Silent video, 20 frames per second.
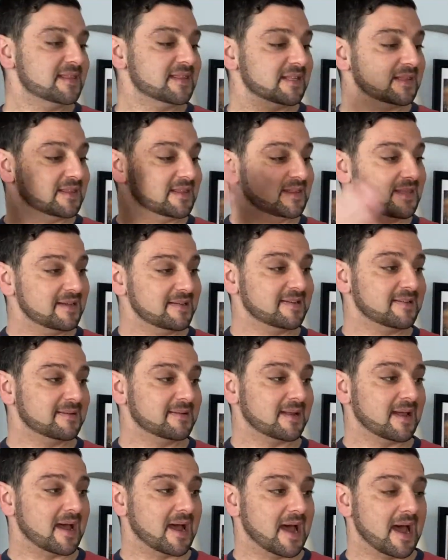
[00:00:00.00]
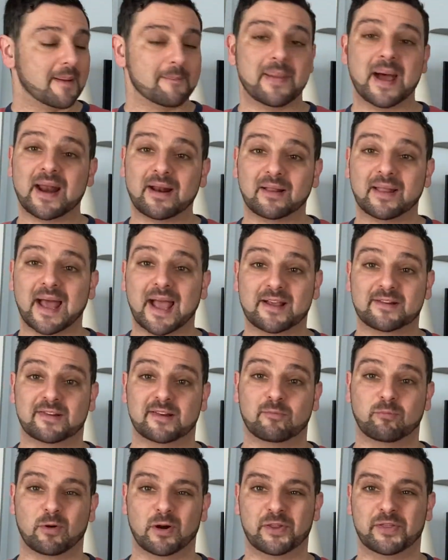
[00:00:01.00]
that this battle axe
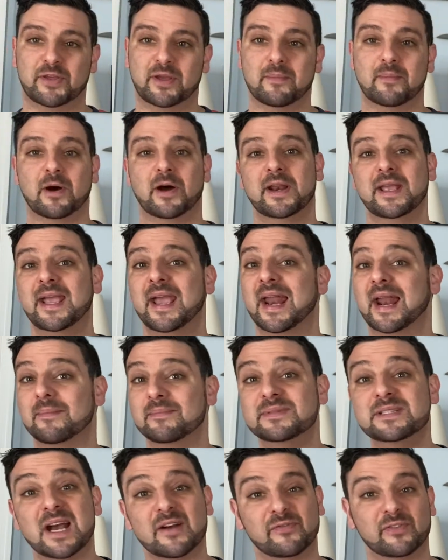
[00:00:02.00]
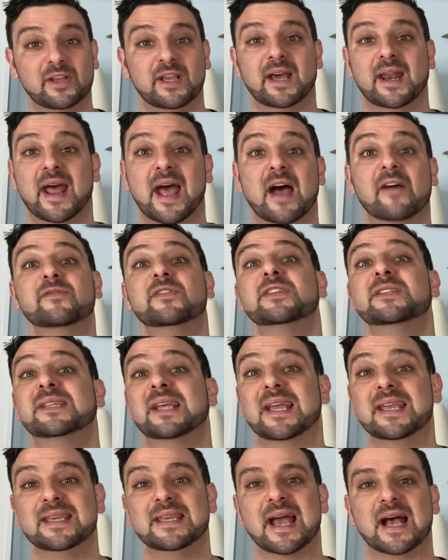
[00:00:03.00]
is worth your money? And I'm definitely going to have to
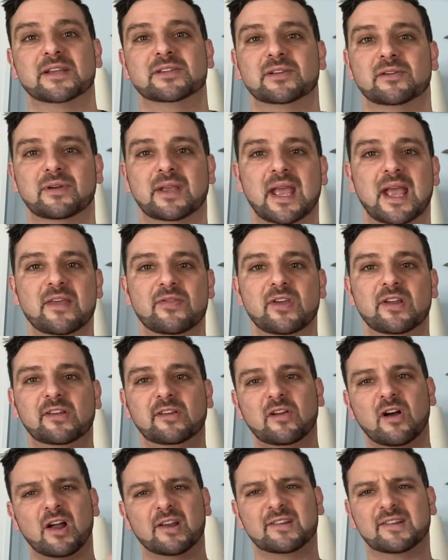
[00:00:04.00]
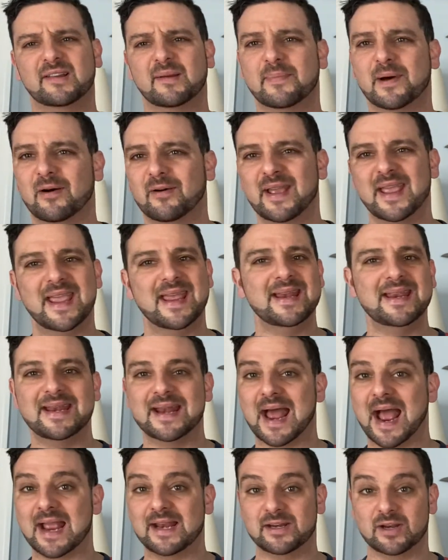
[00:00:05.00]
say yes, okay? This costs about
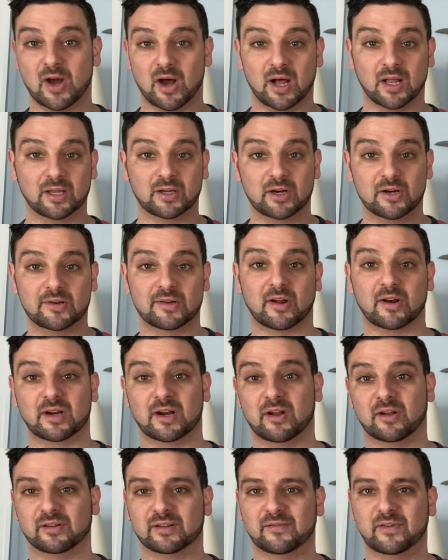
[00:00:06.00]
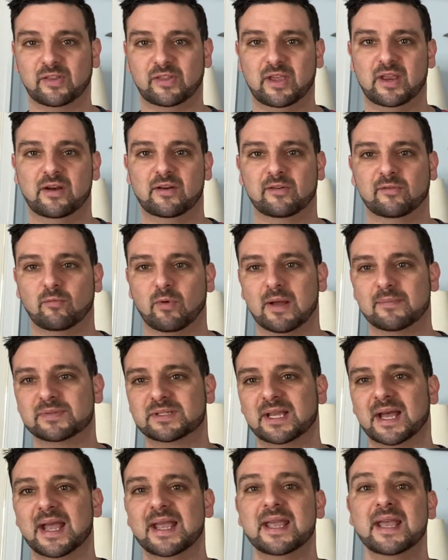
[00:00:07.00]
$89 on Cult of Athena's
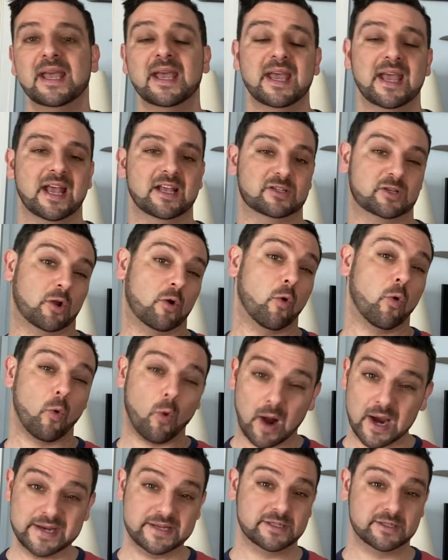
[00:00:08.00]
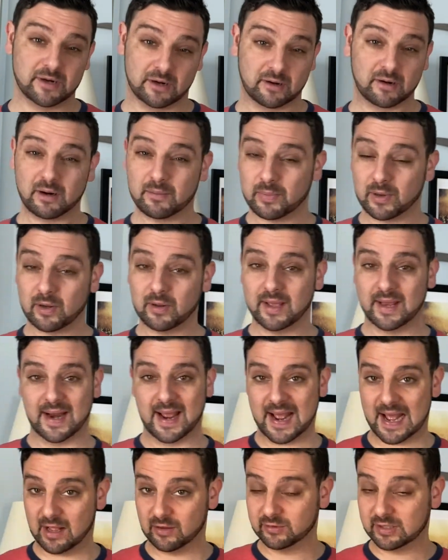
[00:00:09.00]
website. It's quite durable. It
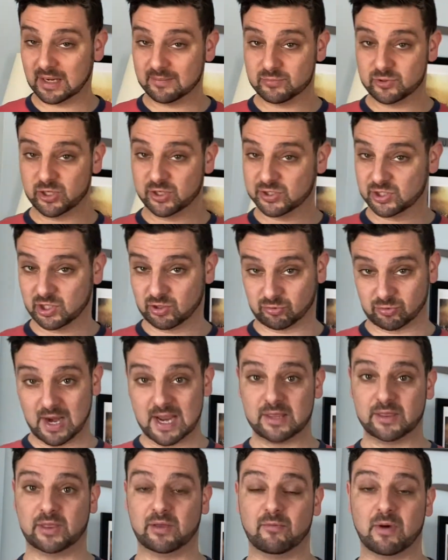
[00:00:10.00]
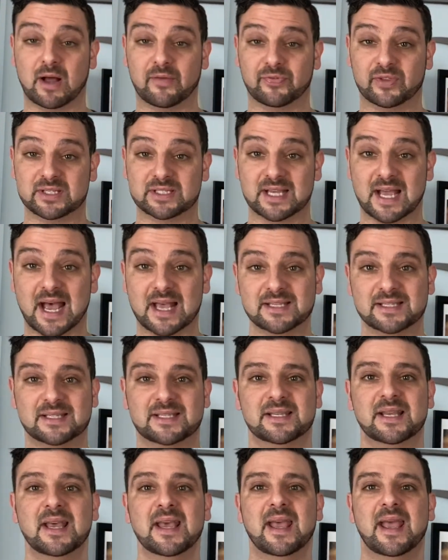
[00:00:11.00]
held up just great throughout the
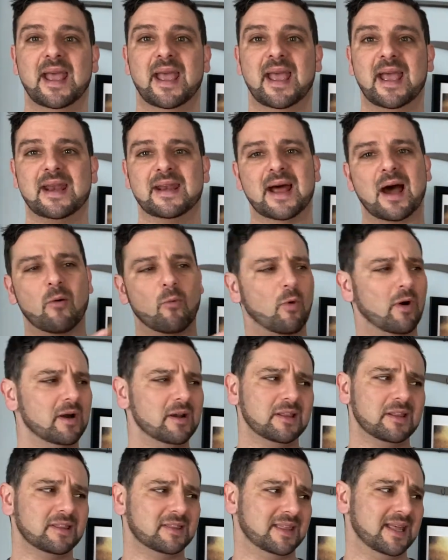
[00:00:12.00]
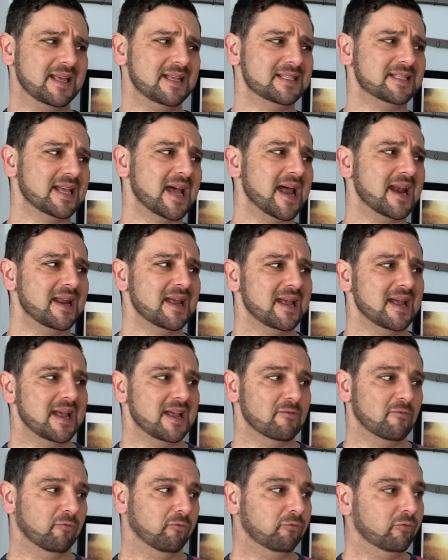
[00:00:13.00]
tests. And one of the things that
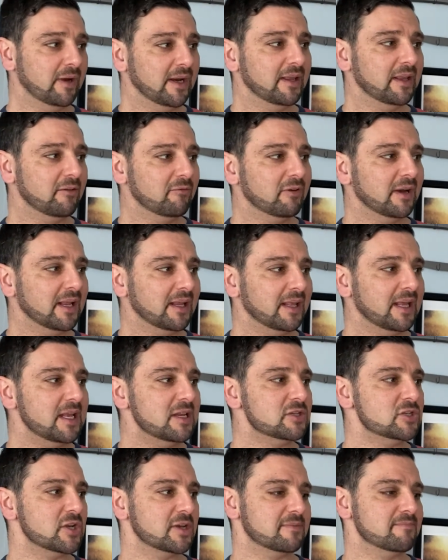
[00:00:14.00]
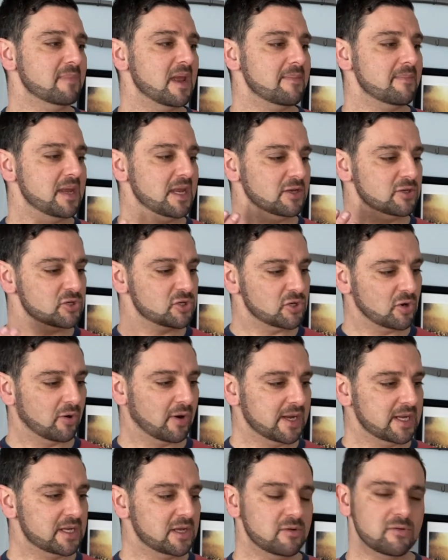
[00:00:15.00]
really just made me
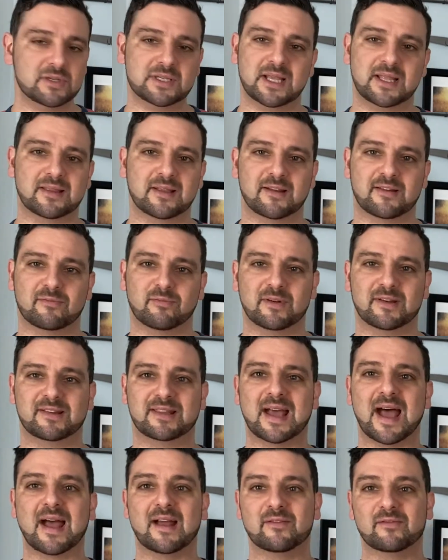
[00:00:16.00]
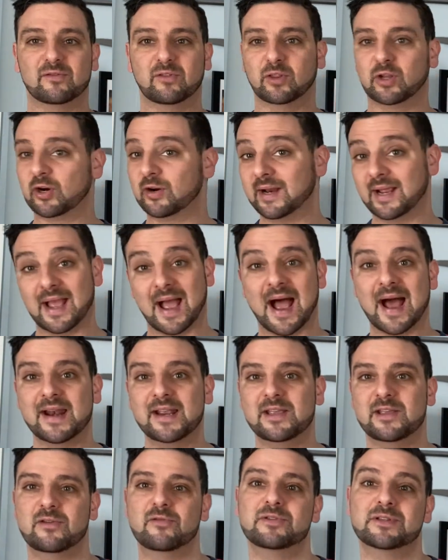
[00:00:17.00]
enjoy using this was that learning how to
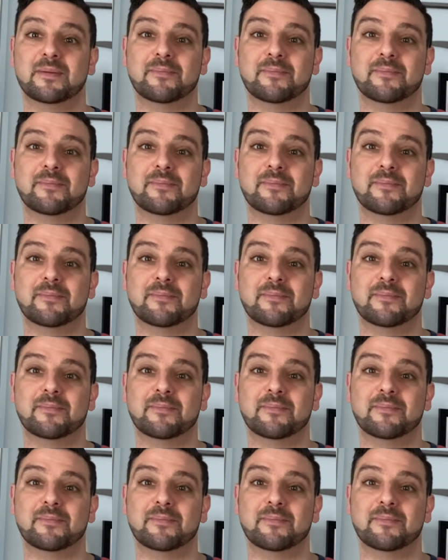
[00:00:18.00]
use a